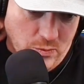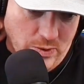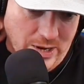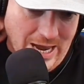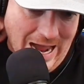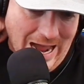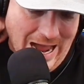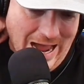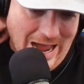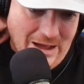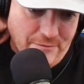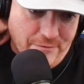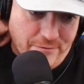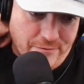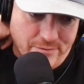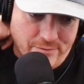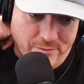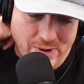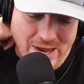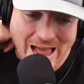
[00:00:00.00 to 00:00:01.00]
We
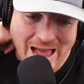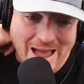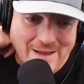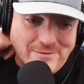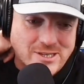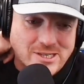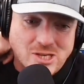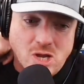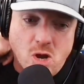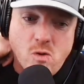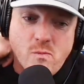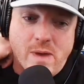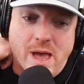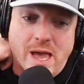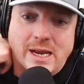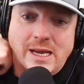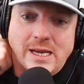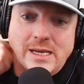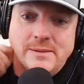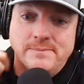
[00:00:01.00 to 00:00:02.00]
have so
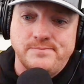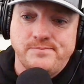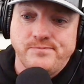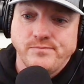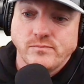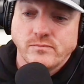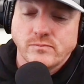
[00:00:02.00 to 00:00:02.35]
many